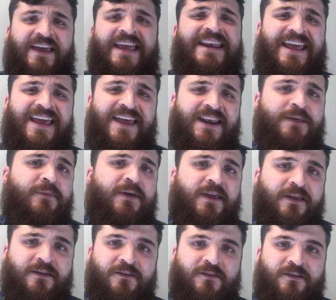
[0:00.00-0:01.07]
an
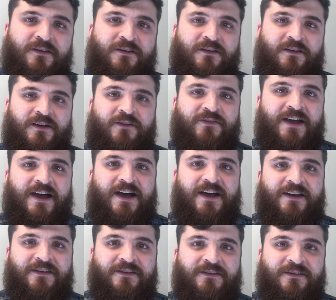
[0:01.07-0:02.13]
enemy of God."